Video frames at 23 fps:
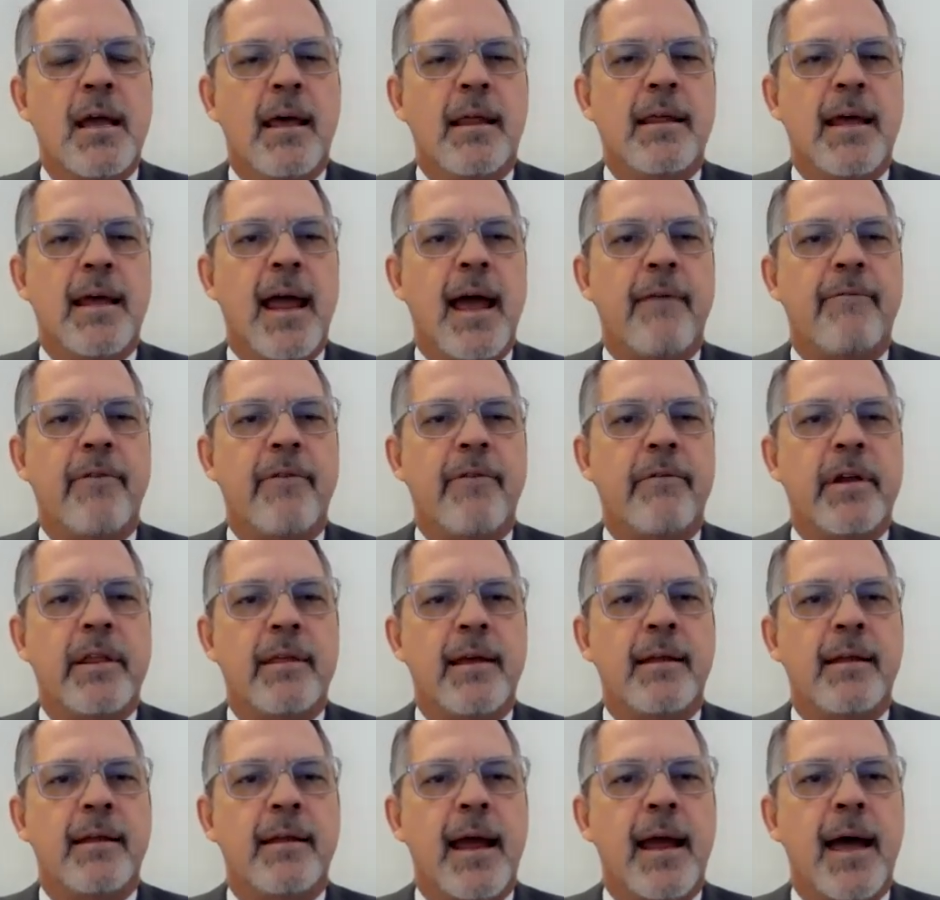They have
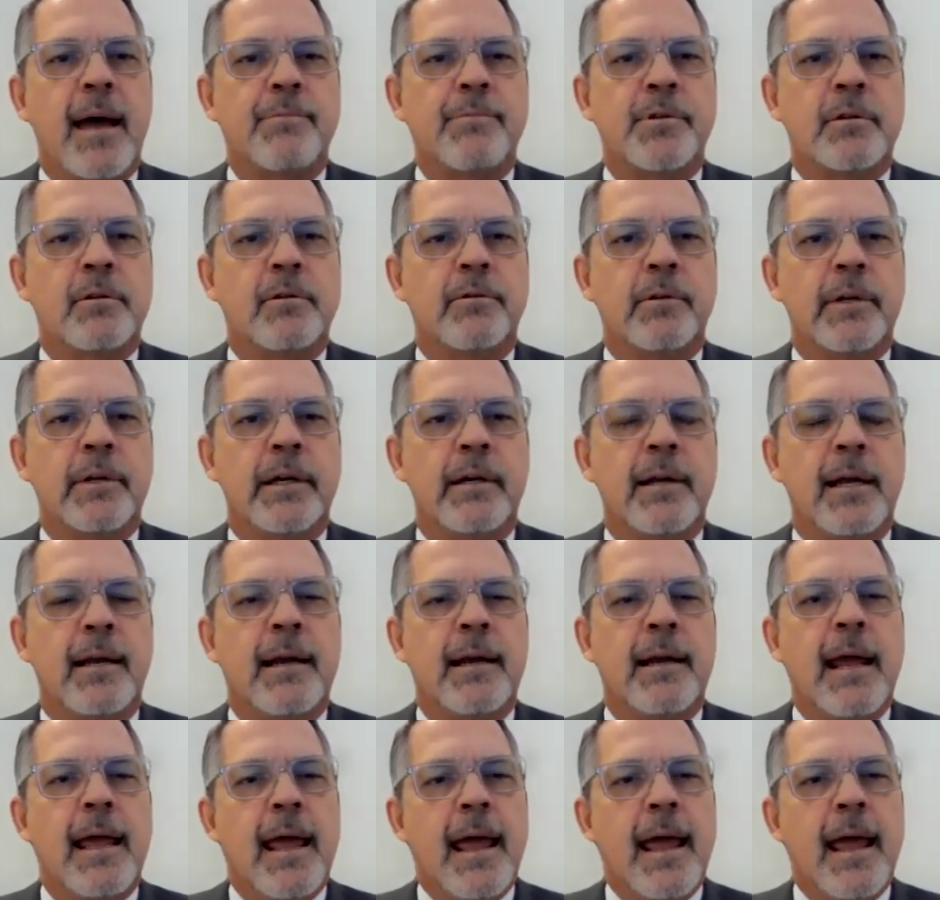everything they absolutely need.